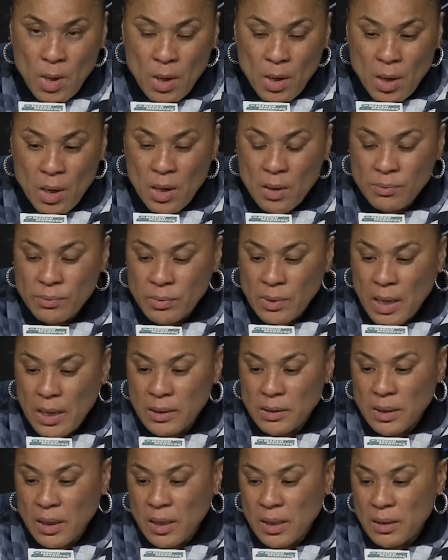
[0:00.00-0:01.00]

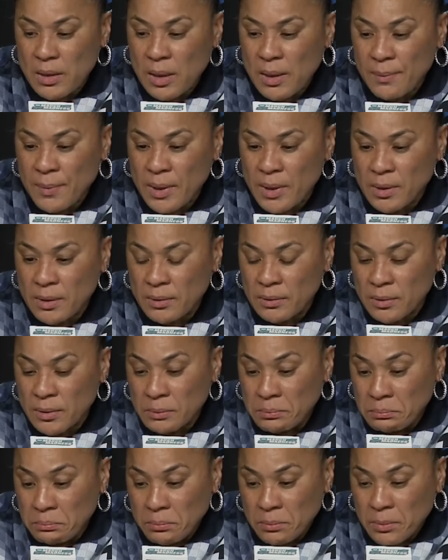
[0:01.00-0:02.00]
I
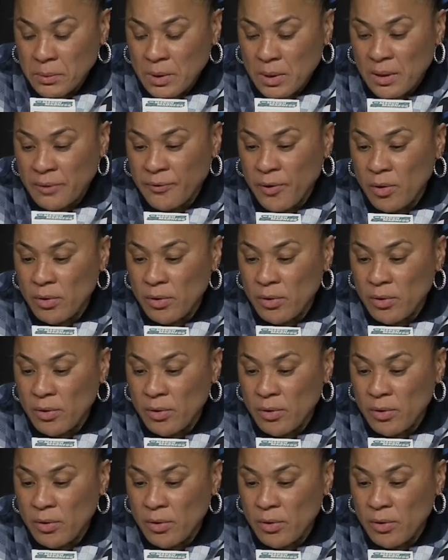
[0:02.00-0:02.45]
mean, I've